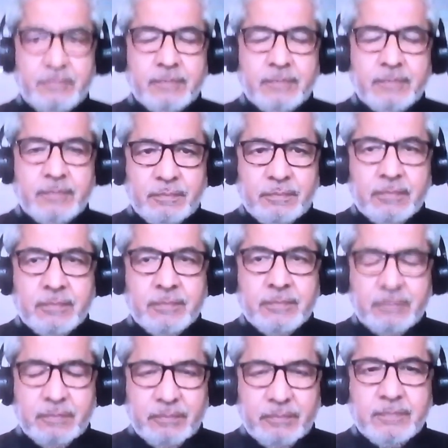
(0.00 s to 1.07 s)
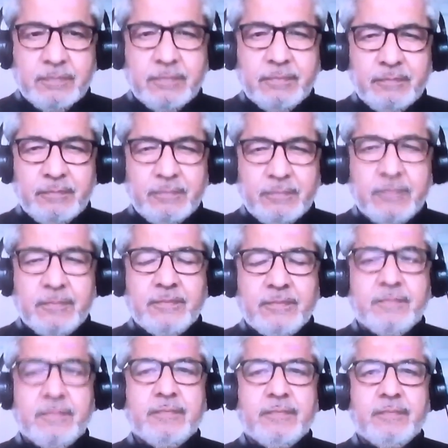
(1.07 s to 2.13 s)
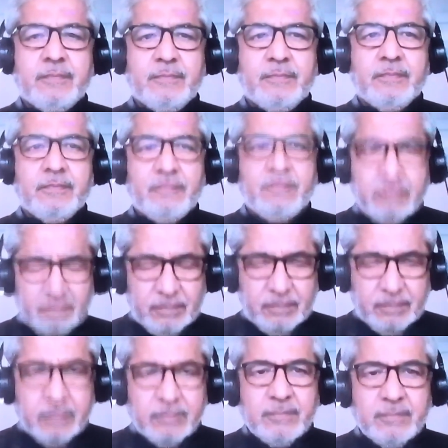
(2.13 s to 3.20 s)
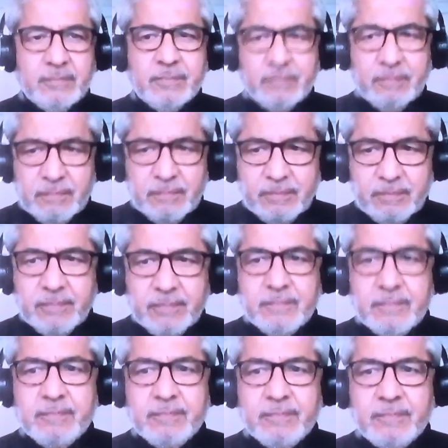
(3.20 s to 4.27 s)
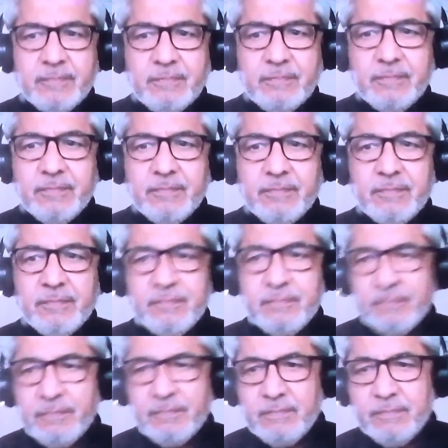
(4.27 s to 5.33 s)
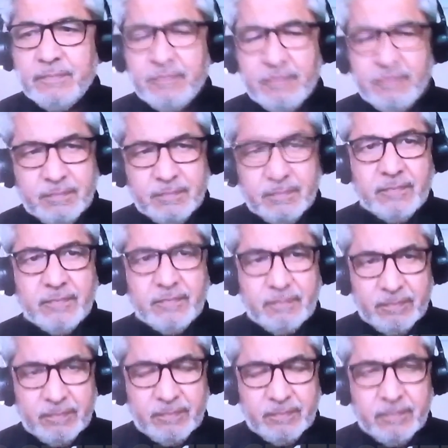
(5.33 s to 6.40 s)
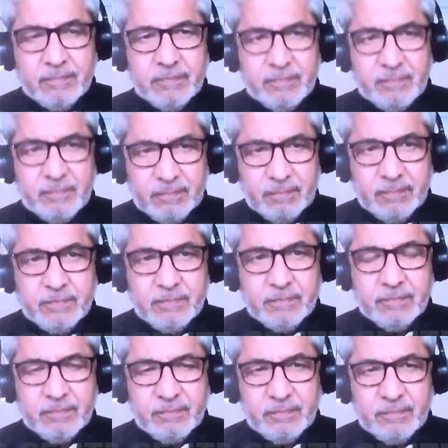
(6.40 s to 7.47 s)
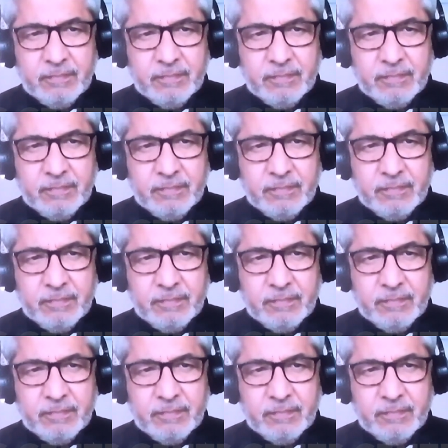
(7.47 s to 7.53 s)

No words are spoken by the person on screen.